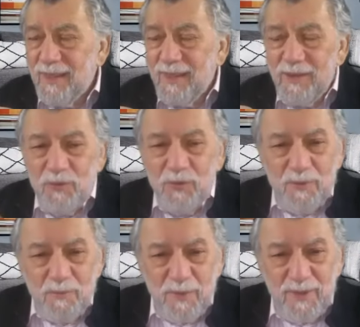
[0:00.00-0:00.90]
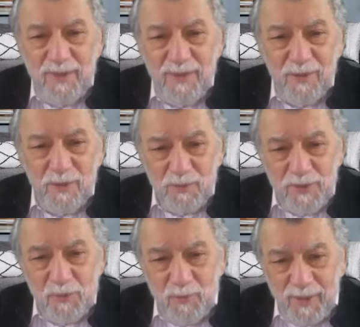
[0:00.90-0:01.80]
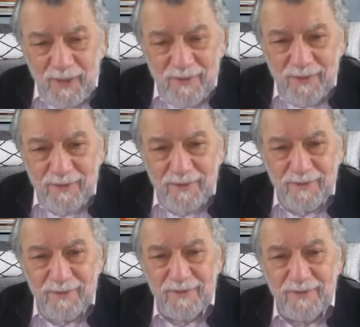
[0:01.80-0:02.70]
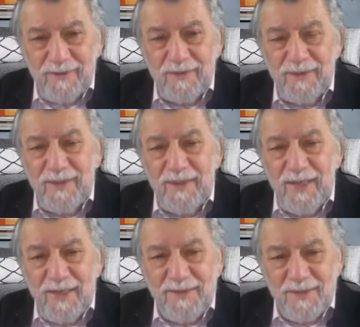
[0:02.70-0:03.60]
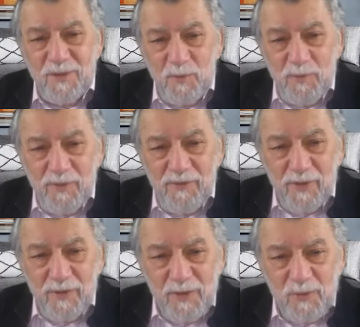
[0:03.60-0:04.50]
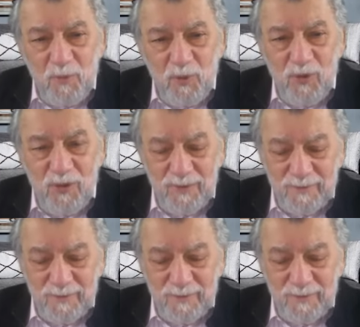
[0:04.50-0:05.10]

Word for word: you can be a rich man and still be very small.